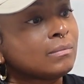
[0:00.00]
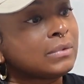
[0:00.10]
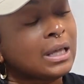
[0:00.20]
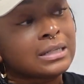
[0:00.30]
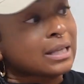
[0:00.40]

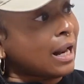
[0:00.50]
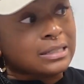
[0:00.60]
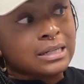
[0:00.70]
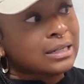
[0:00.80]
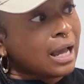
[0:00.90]
Things that I
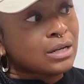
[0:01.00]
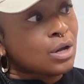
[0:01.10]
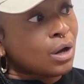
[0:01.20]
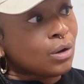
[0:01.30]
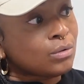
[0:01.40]
did not
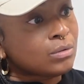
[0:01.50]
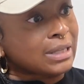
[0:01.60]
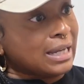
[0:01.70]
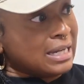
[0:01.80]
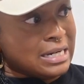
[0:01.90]
know
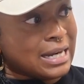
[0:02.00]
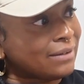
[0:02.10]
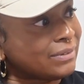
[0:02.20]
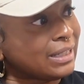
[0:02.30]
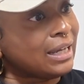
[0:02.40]
that he
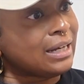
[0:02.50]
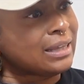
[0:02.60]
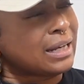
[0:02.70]
navigated,